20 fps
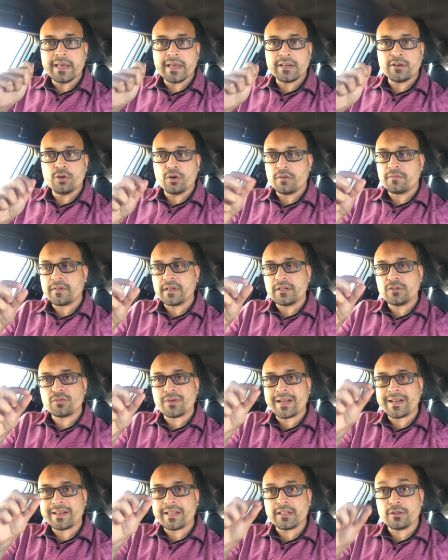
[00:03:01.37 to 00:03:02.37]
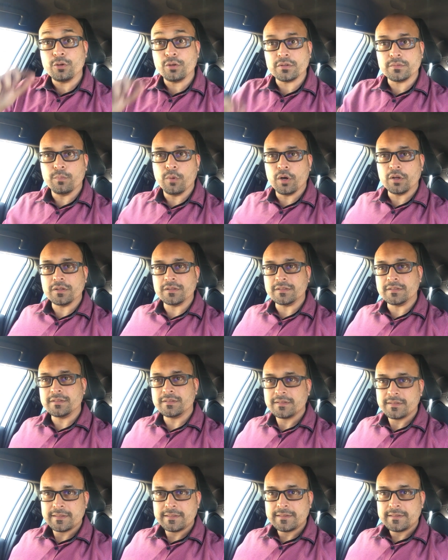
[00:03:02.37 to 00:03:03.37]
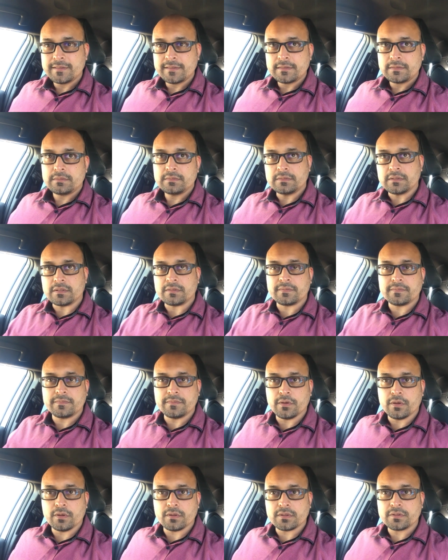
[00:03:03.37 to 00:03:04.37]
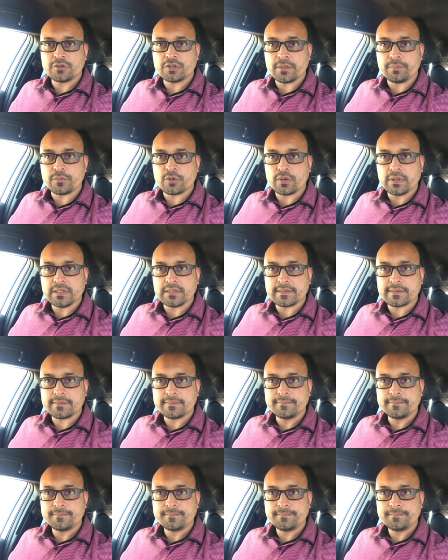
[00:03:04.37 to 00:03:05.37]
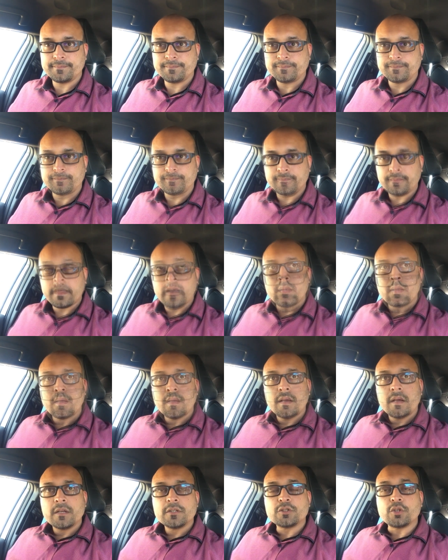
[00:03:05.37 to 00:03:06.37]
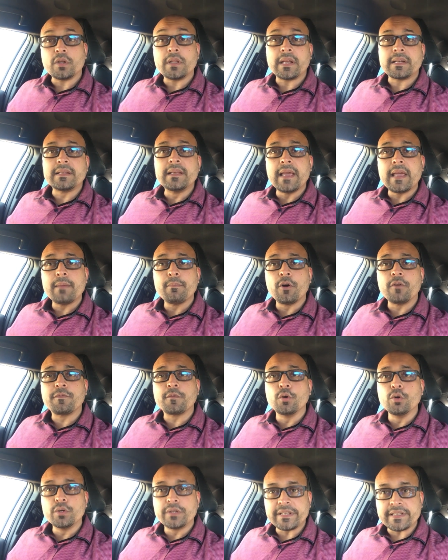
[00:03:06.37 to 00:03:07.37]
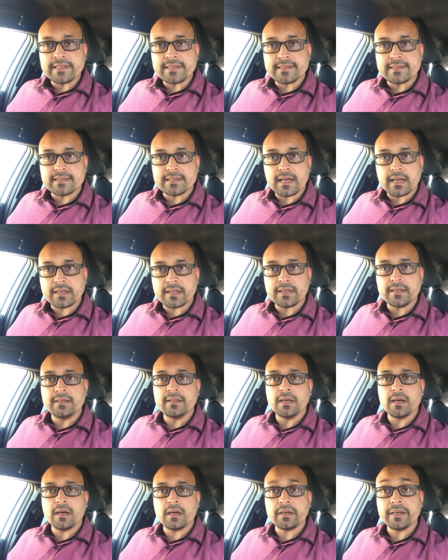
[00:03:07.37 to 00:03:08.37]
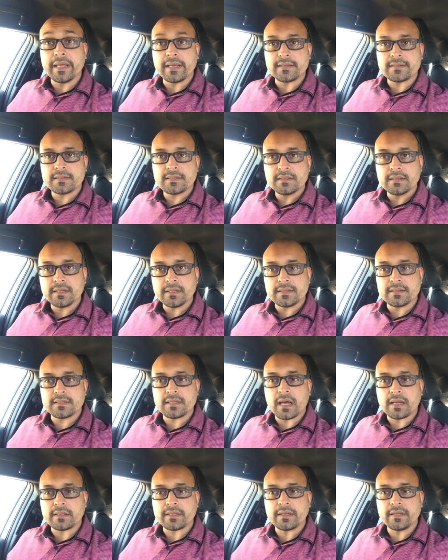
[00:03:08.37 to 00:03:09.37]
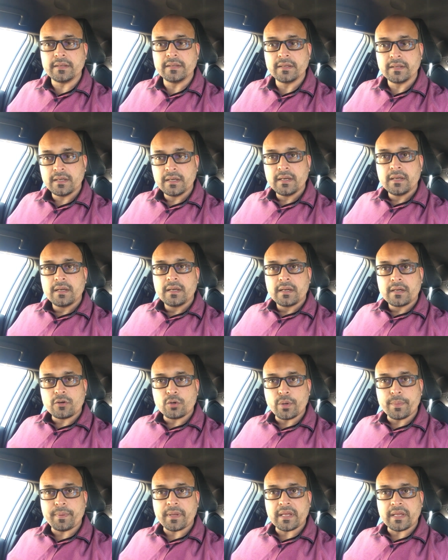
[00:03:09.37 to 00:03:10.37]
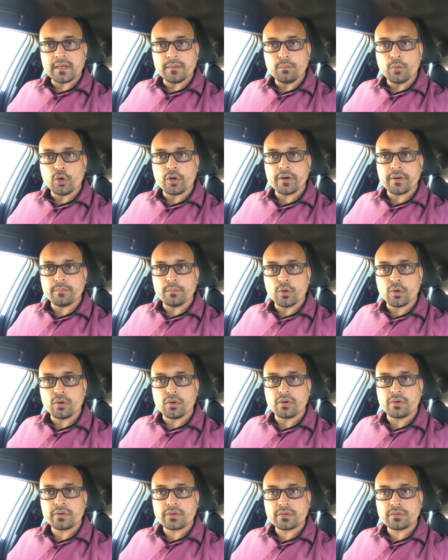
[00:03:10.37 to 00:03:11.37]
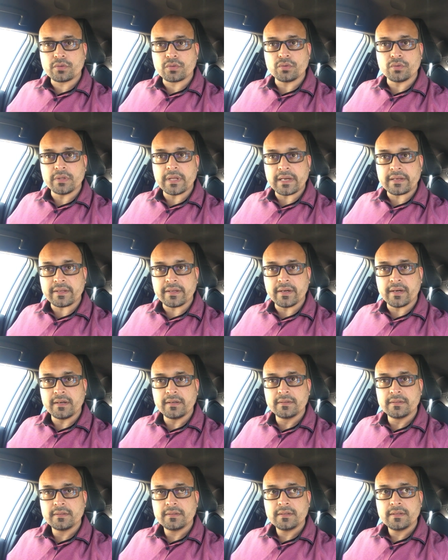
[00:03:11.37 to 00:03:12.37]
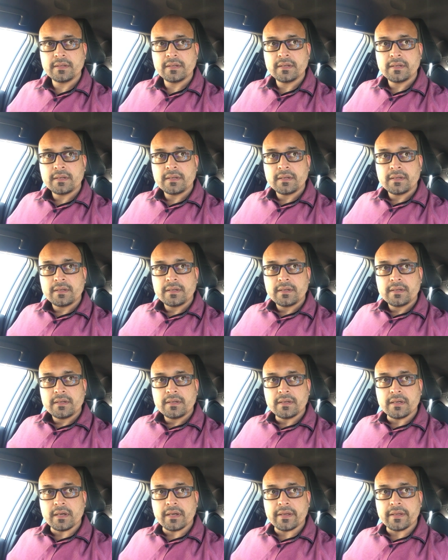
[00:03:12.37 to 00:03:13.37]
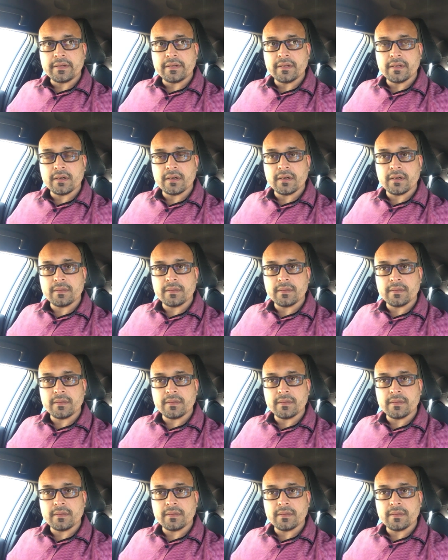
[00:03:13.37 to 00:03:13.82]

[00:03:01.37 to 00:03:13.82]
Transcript: the end off and try and get those balls just for cheap thrills. So that game of cooties started, Knicks, it started creeping in more and more through that year. And